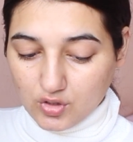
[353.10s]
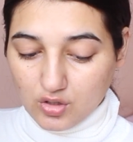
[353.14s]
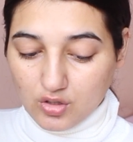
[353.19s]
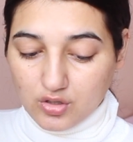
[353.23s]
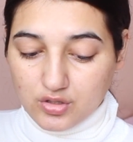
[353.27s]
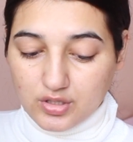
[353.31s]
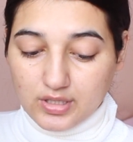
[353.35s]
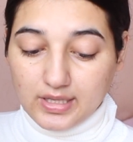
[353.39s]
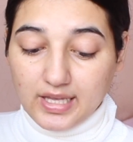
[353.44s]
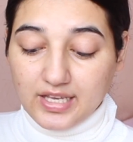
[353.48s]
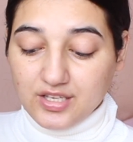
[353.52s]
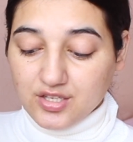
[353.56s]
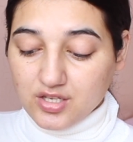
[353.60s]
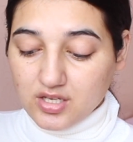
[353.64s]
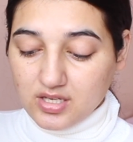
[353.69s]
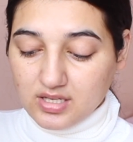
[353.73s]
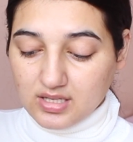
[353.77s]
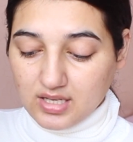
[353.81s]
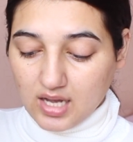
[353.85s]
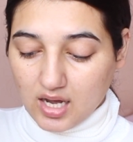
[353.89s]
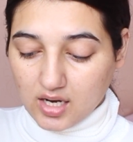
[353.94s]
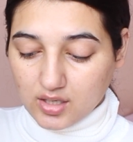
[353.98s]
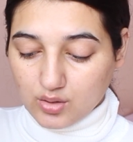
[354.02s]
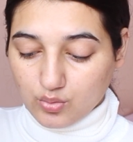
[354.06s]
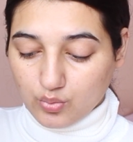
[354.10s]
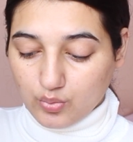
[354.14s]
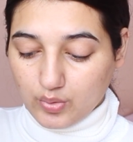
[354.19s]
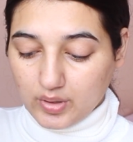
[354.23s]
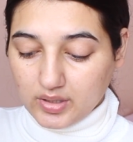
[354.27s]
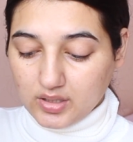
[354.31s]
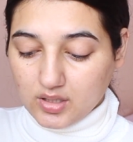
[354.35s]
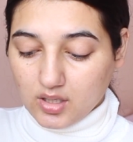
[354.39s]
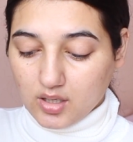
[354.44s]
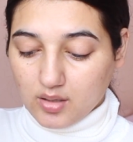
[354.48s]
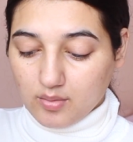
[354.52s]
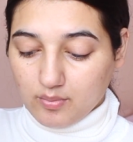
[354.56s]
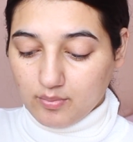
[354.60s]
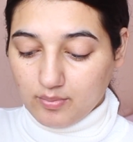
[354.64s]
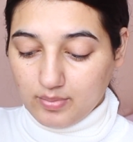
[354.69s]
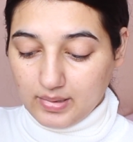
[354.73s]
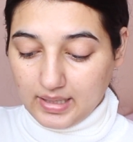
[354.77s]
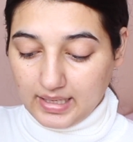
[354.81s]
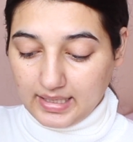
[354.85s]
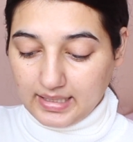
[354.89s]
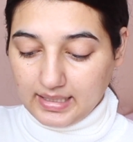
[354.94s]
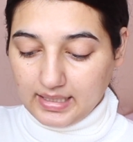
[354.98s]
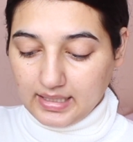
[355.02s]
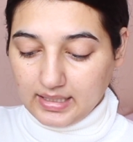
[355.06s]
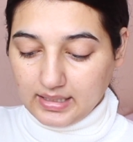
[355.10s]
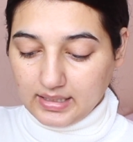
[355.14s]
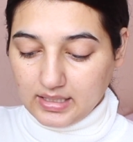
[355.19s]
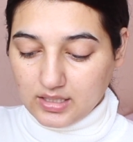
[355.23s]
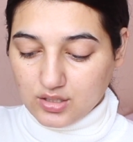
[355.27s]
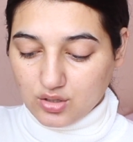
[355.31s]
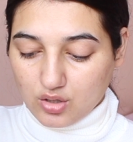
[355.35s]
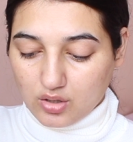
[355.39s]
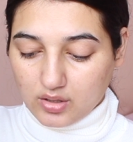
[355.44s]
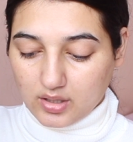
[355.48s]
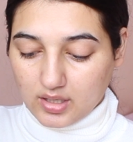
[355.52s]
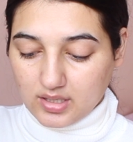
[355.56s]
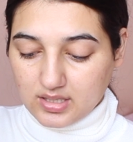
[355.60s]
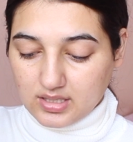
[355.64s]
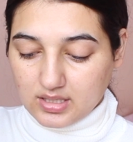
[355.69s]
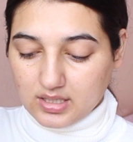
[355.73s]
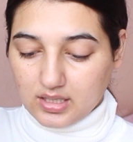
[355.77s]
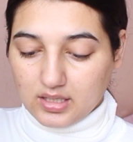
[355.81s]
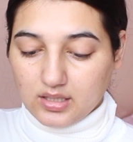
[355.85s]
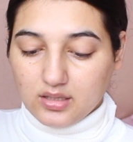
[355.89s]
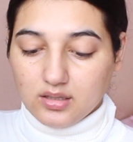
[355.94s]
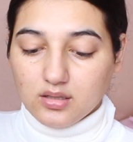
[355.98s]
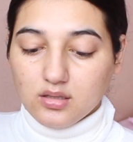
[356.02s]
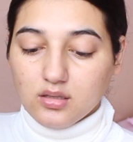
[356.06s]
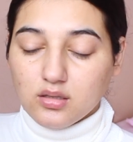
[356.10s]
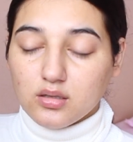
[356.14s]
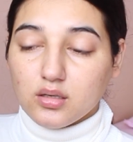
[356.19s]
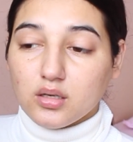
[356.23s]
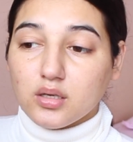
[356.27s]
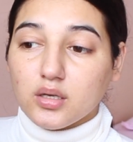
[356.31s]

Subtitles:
So let's just start with blending this on our skin.